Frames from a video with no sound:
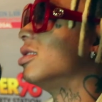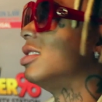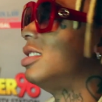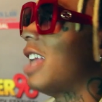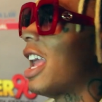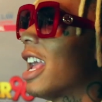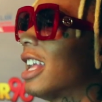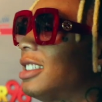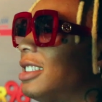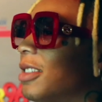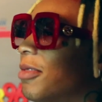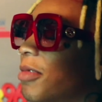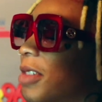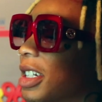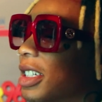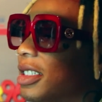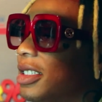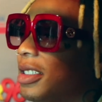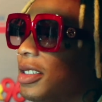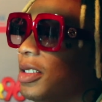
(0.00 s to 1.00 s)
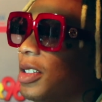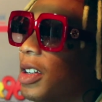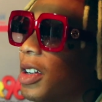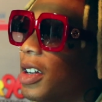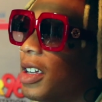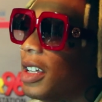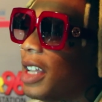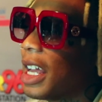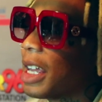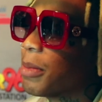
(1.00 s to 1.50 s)
dancing with a suit
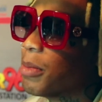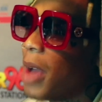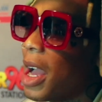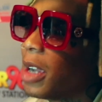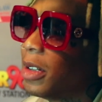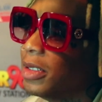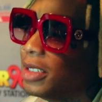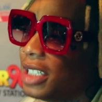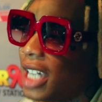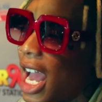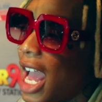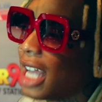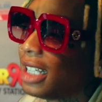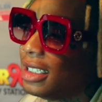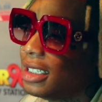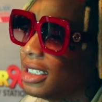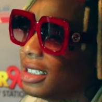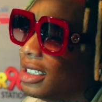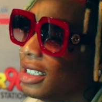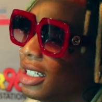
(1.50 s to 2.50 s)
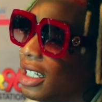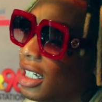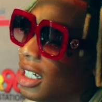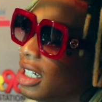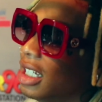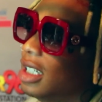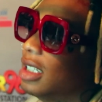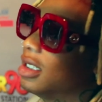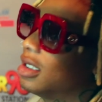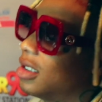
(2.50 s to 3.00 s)
on like Michael
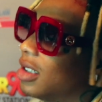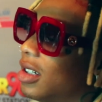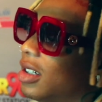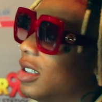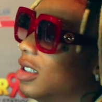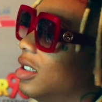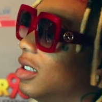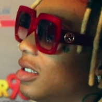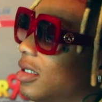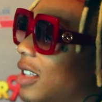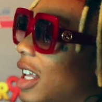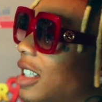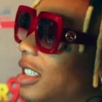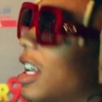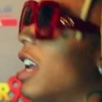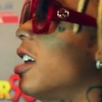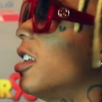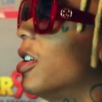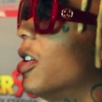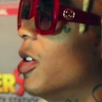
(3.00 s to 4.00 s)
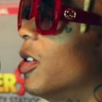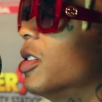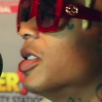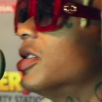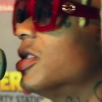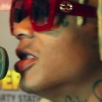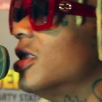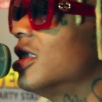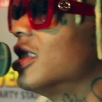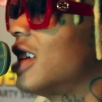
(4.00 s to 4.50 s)
Jackson. So that's how the whole
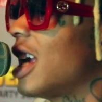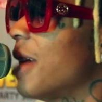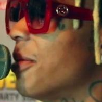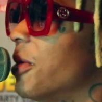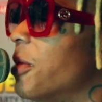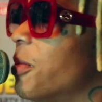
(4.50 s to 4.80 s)
song came